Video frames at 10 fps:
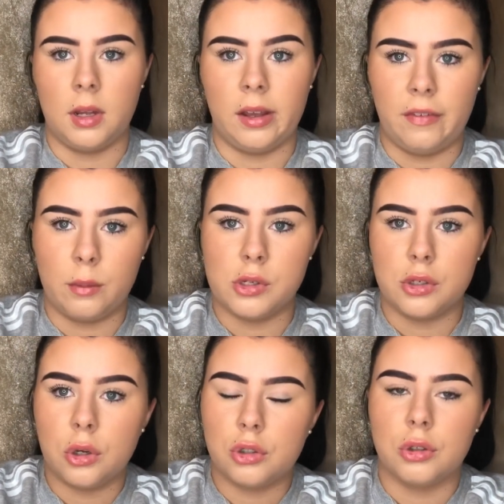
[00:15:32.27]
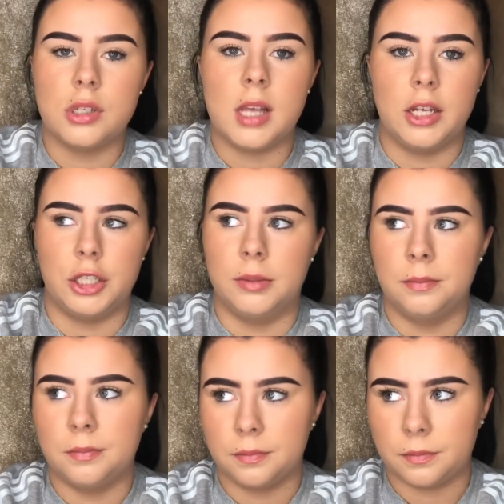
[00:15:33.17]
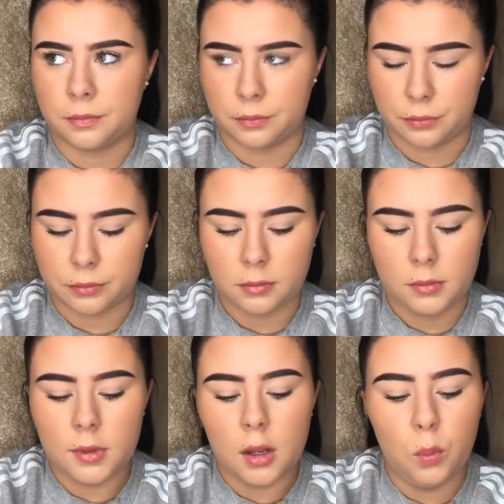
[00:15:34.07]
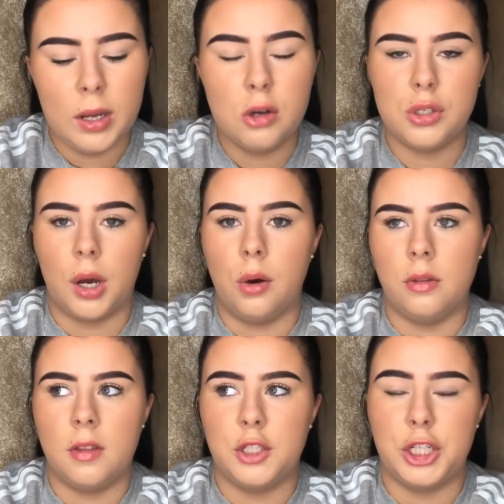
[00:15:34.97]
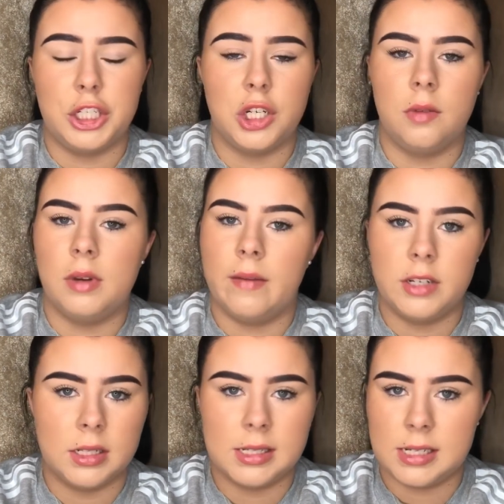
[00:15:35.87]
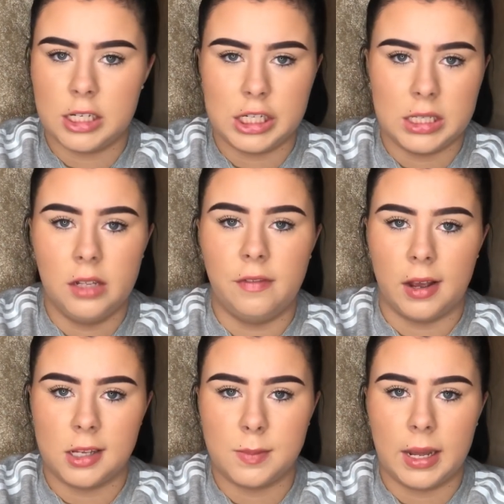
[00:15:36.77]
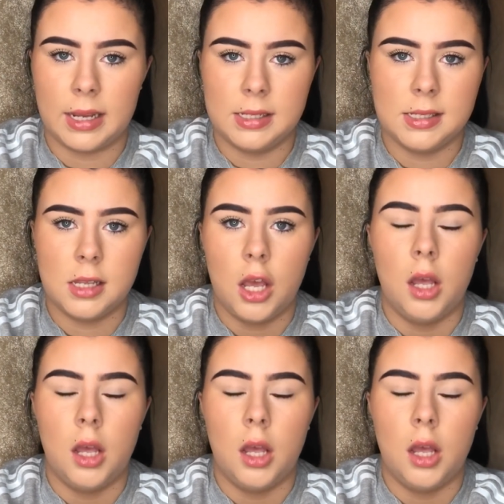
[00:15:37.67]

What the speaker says: if it was a doctor or surgeon, we got told that she should have never done the stitches in the first place.